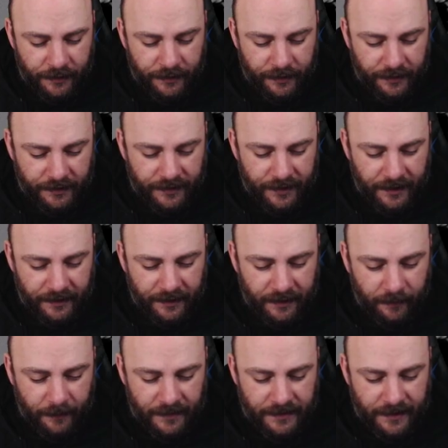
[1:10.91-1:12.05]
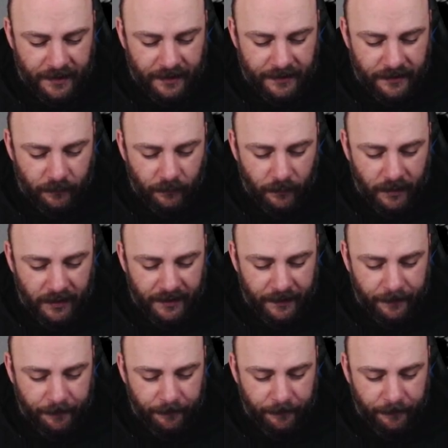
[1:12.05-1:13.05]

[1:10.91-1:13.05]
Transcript: to contain the elements x and y,